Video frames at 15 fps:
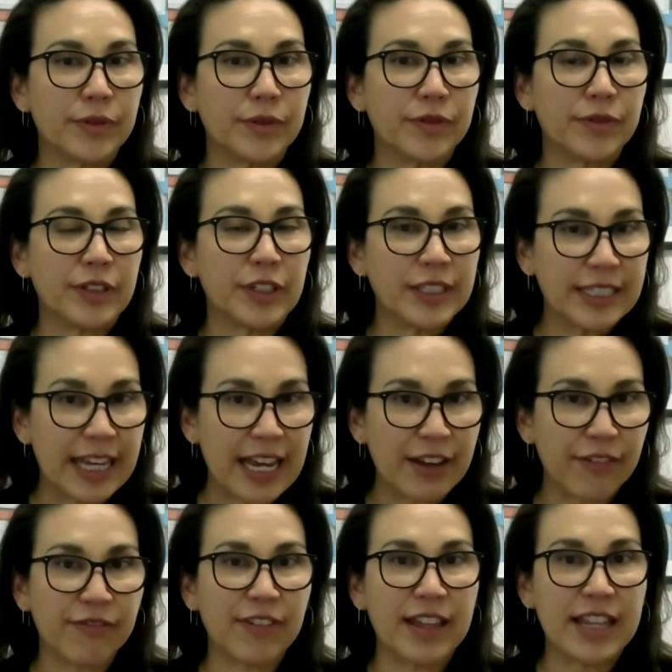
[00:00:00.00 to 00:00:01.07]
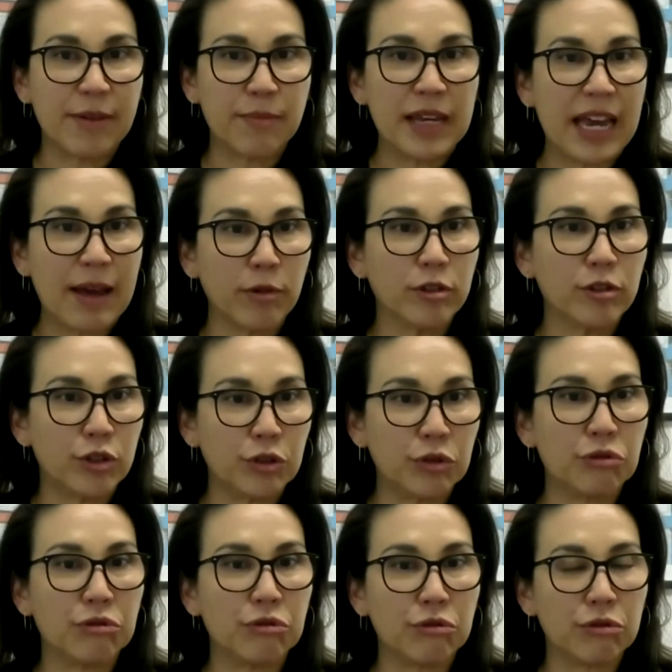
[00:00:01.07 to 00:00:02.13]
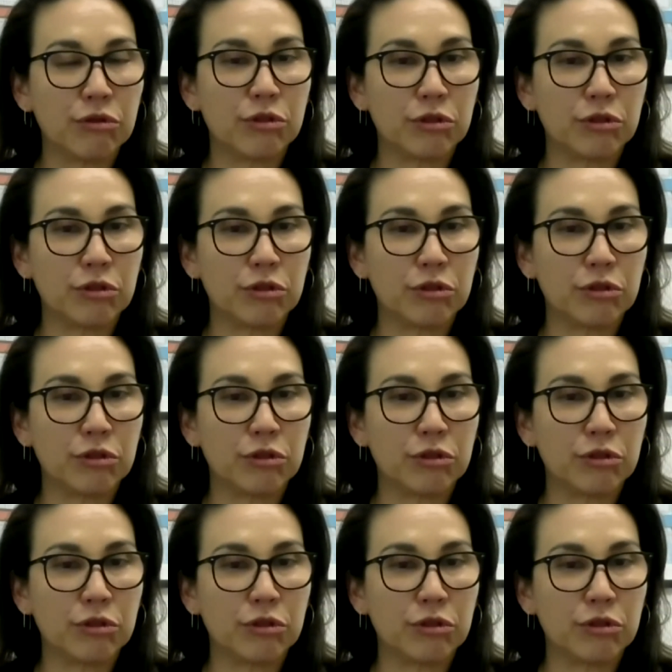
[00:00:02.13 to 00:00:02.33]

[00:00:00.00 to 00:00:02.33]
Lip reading: feel safe and then be able to